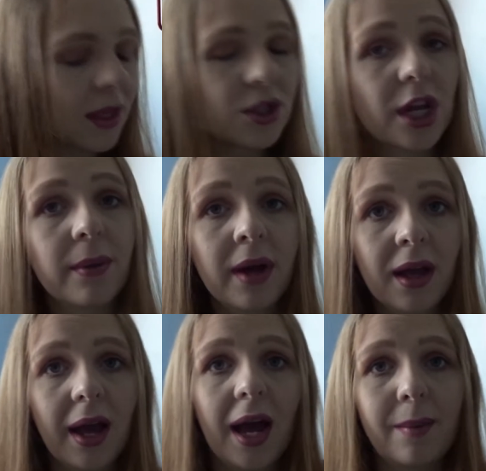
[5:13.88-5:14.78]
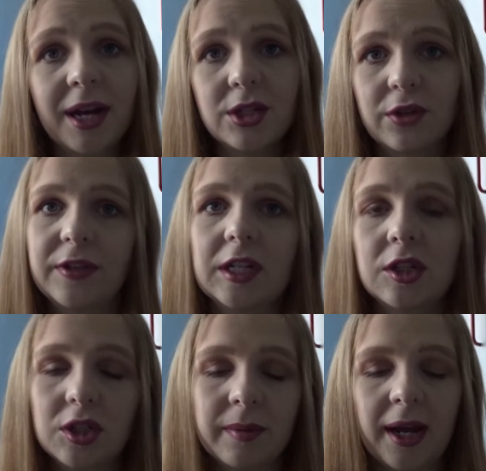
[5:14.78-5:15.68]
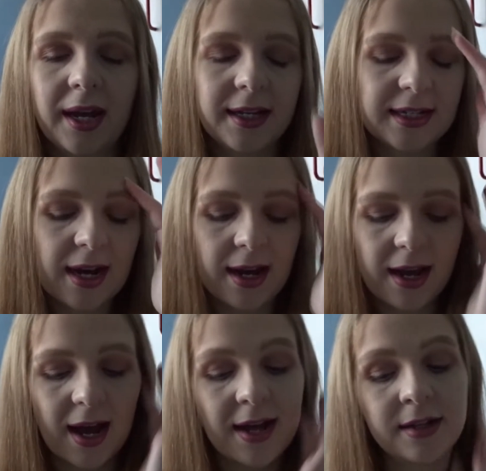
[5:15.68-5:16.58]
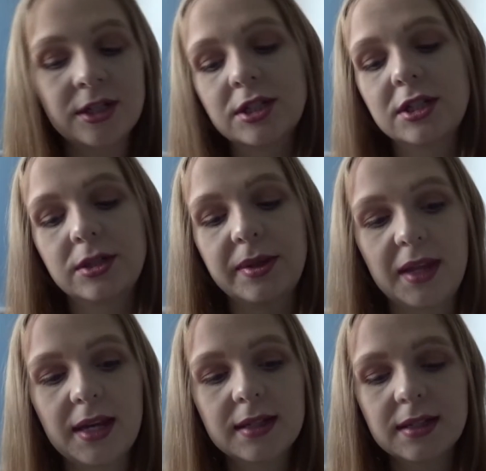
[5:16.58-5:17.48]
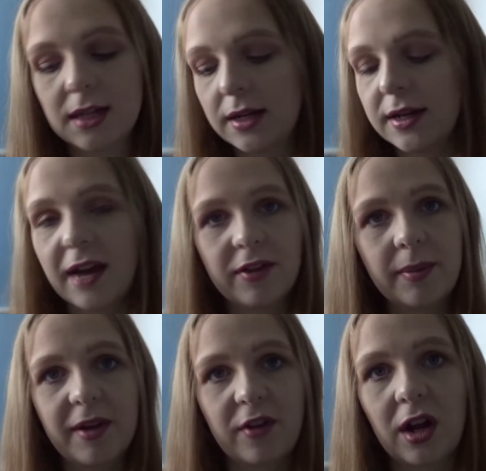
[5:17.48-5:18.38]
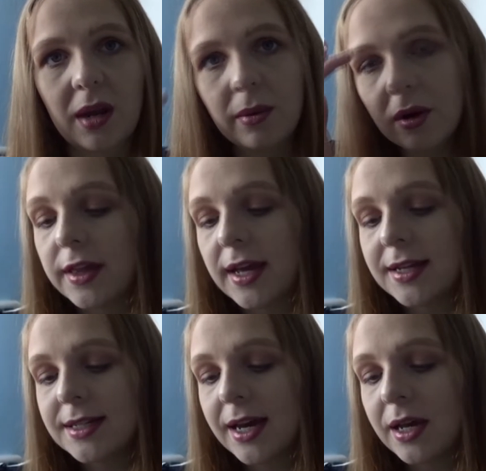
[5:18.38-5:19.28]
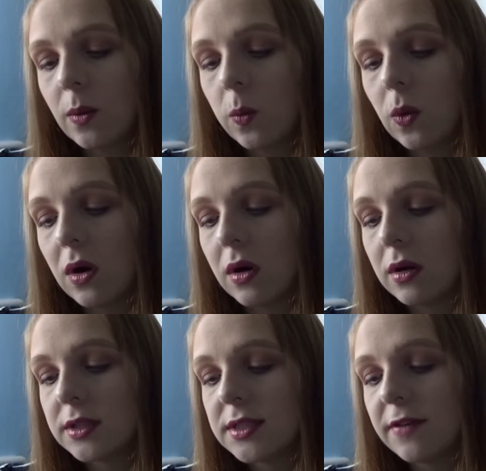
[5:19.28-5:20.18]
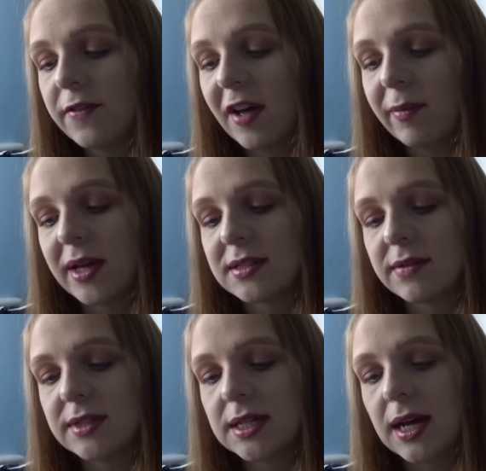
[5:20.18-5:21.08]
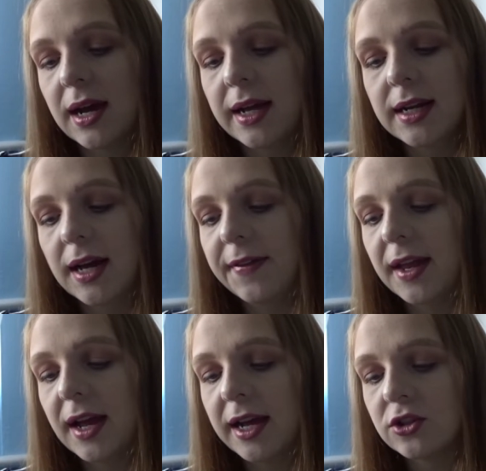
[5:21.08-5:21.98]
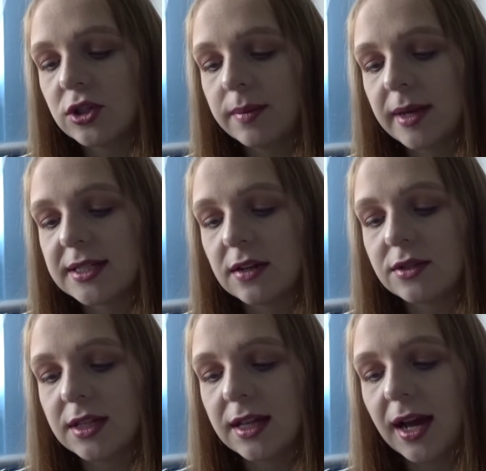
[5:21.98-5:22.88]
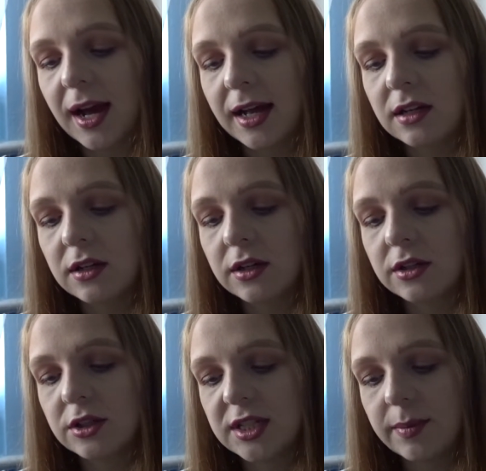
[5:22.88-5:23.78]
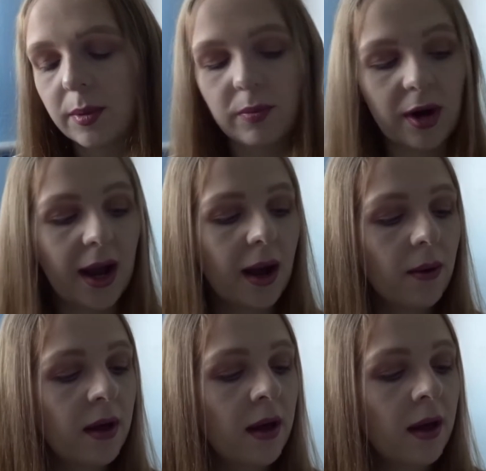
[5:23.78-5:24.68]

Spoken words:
So I might do a video doing my hair dye and doing this and having a bit of a glow up. The hair dye was £5.79, and then I treated myself to the Eyelure dip brow,